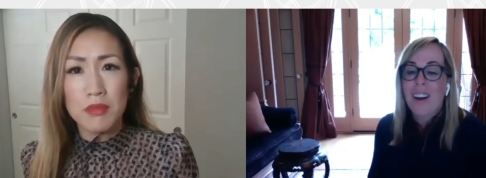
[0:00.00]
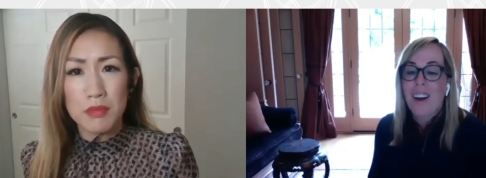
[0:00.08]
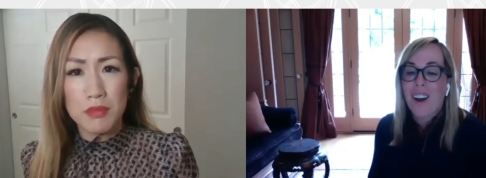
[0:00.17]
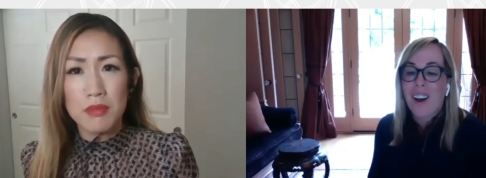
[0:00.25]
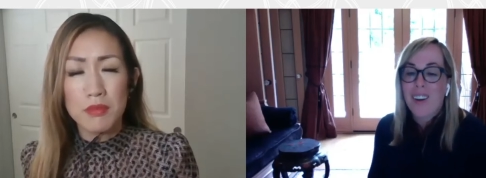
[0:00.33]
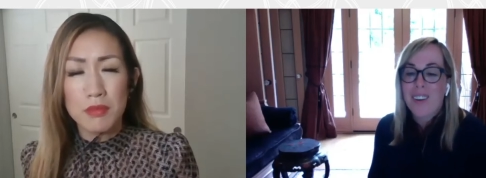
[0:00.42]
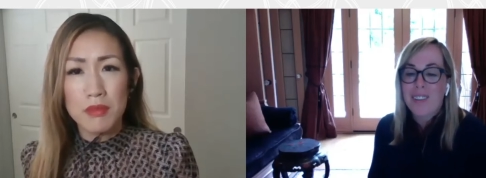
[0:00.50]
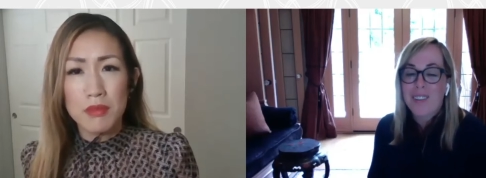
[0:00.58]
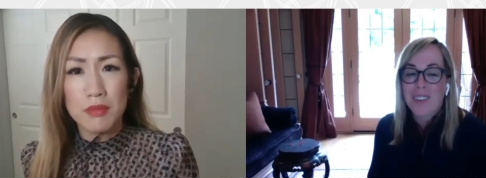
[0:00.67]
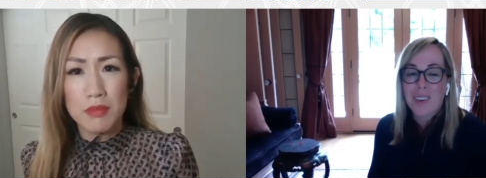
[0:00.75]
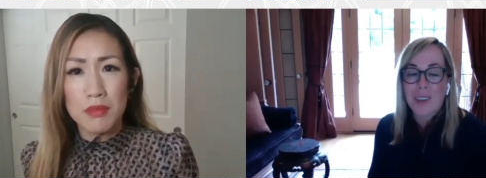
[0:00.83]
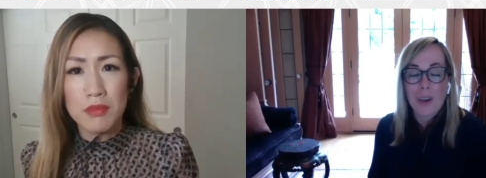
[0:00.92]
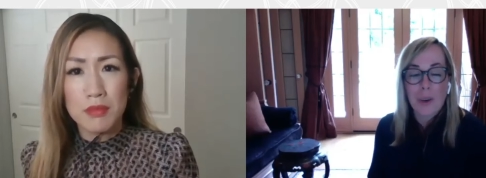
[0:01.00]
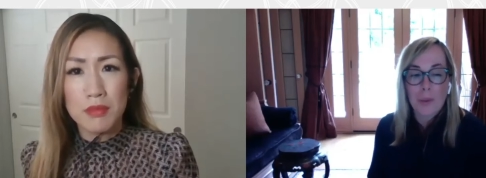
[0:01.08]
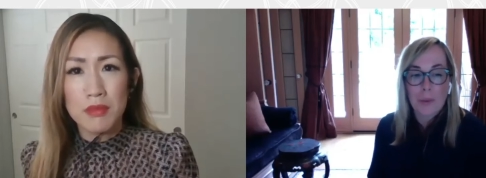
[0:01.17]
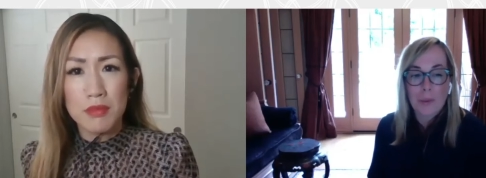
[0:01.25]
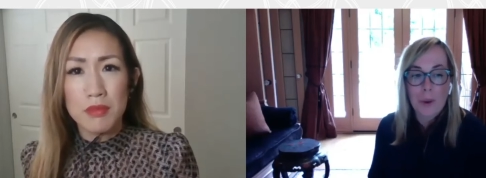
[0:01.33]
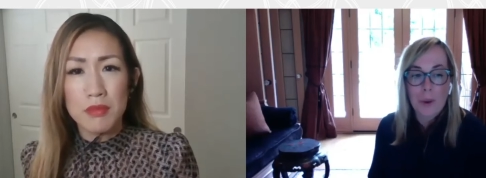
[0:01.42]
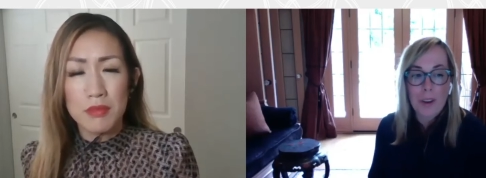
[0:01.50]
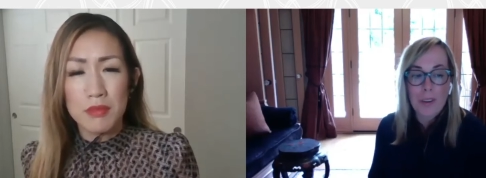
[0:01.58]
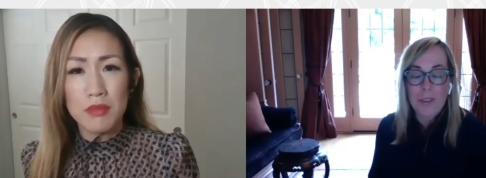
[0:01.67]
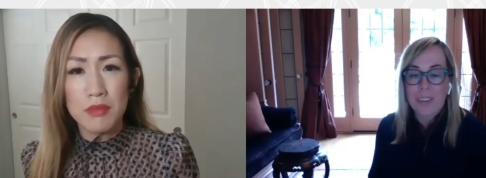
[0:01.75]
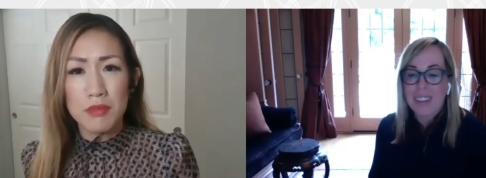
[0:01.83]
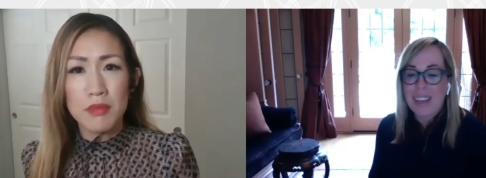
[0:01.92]
Speaker 1: um, or one
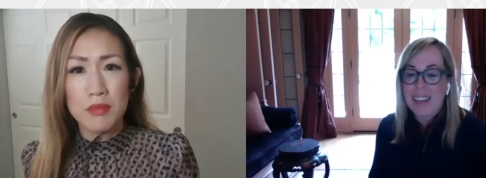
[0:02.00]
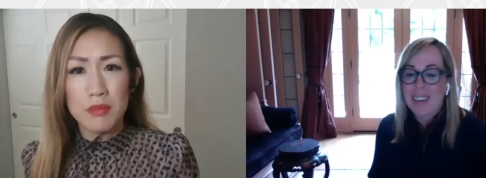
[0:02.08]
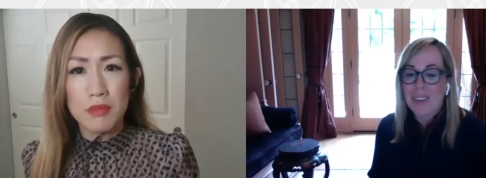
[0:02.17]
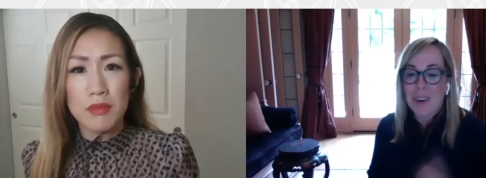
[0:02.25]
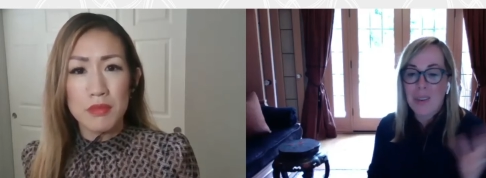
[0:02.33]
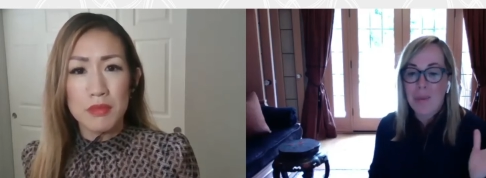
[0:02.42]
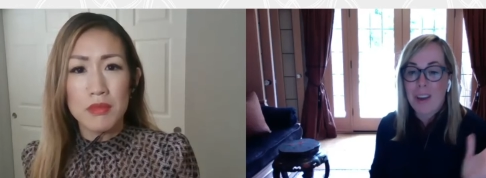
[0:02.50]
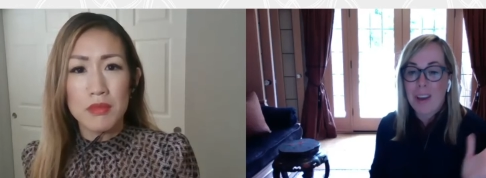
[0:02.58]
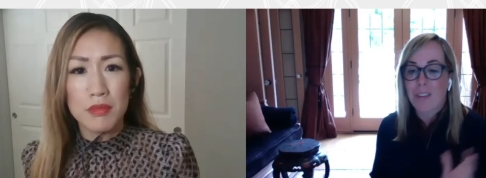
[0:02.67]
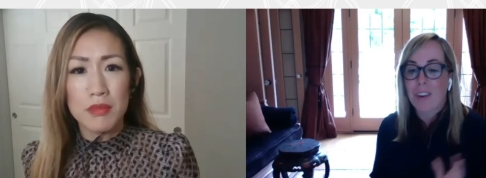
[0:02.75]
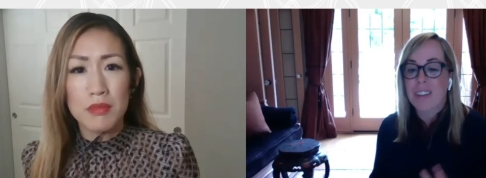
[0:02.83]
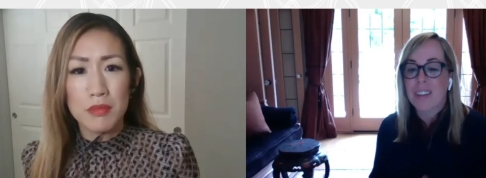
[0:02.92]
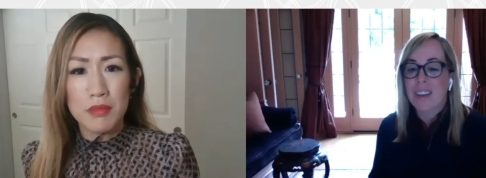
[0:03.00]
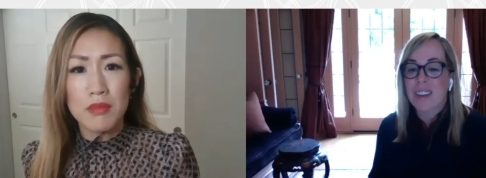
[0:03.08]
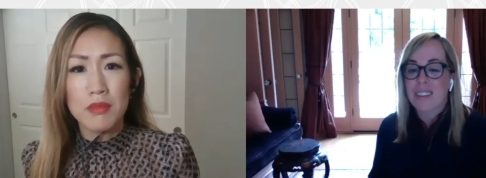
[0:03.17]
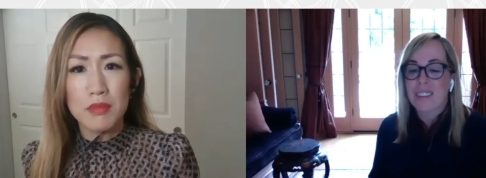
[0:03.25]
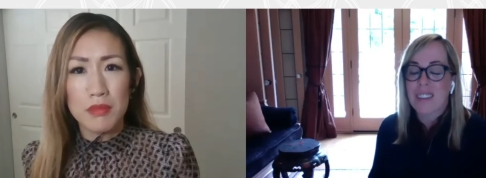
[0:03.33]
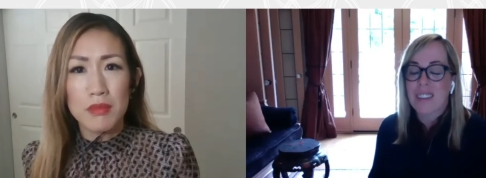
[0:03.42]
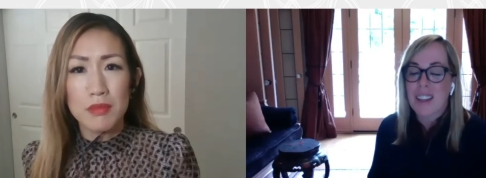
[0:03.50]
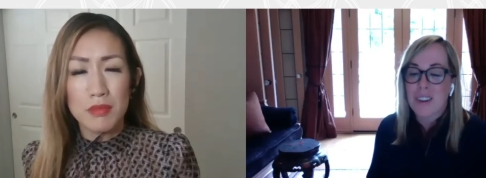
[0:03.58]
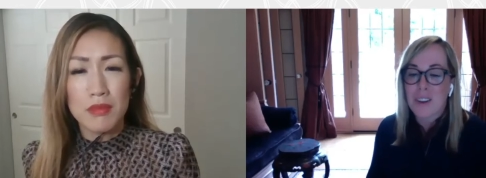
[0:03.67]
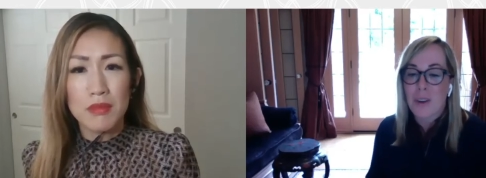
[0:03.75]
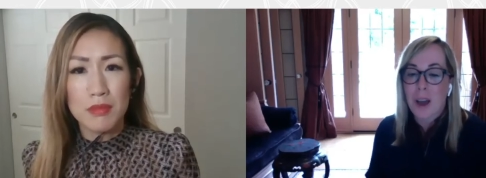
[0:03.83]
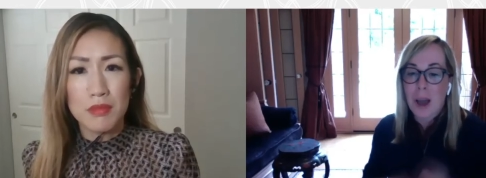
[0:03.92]
of like one of my friends likes to say the
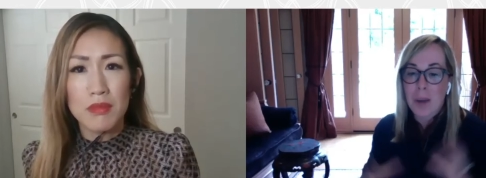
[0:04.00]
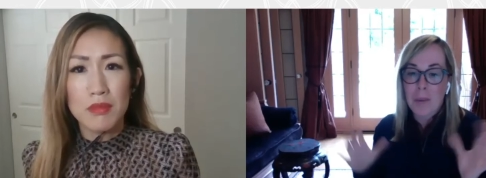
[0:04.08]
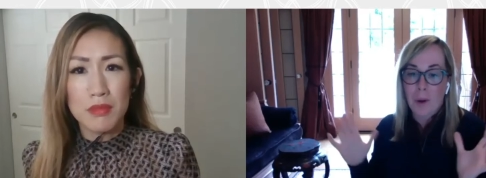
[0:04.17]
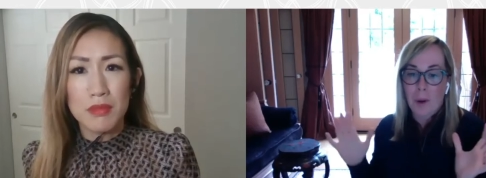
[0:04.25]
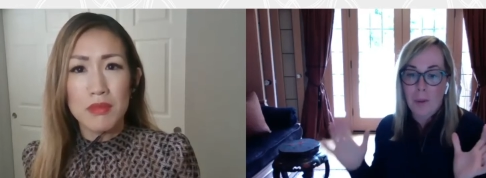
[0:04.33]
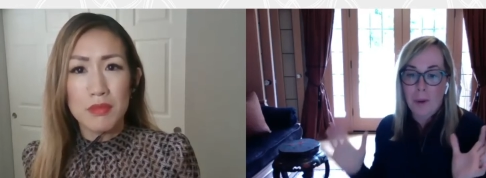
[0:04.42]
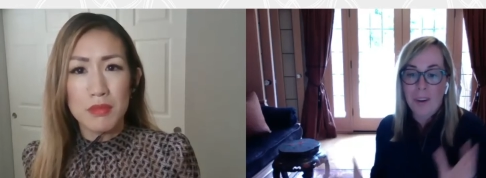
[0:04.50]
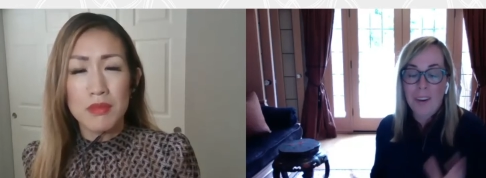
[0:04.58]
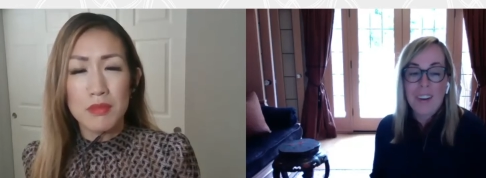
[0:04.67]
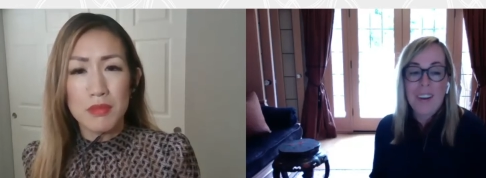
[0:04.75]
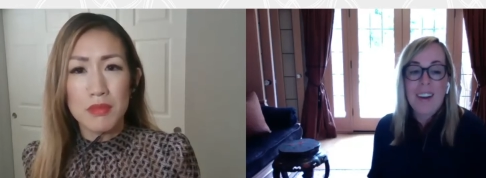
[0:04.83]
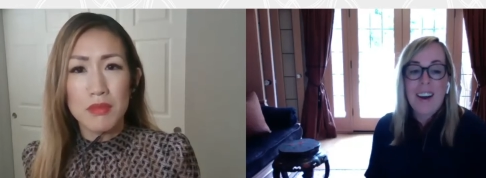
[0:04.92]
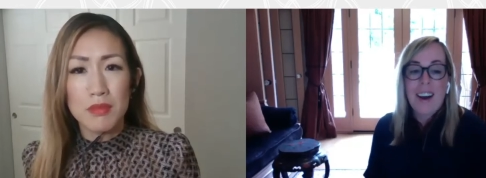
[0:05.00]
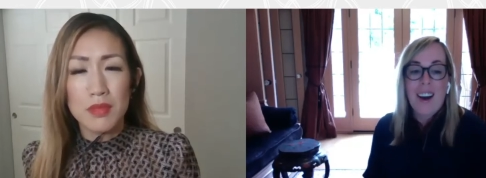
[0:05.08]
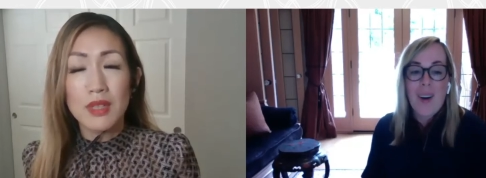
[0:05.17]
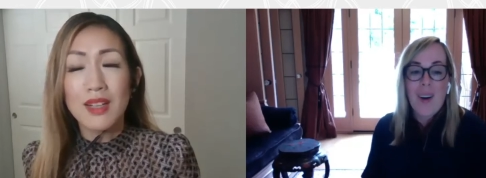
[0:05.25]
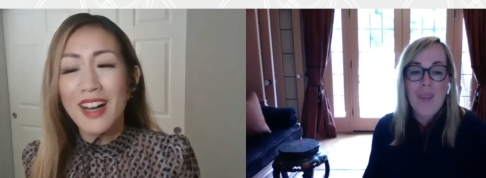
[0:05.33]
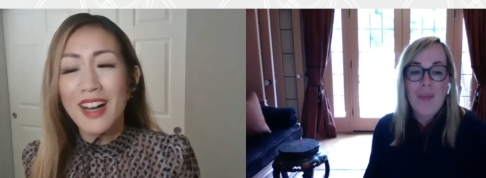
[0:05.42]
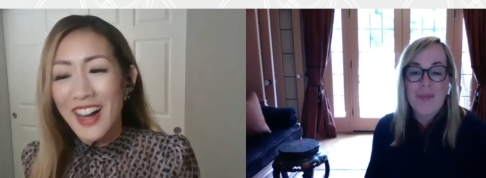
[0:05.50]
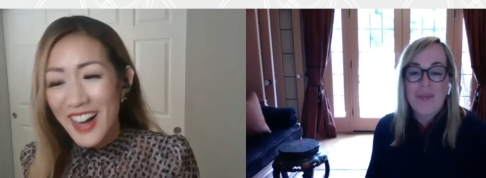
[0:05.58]
new abnormal? Um,